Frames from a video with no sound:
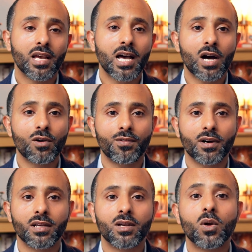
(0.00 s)

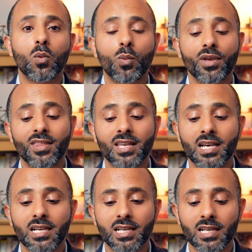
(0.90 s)
However, with
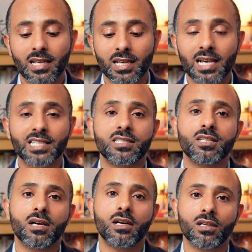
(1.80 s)
a
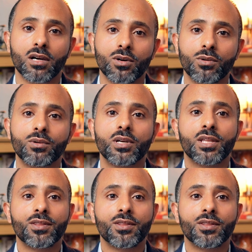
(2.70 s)
CIO,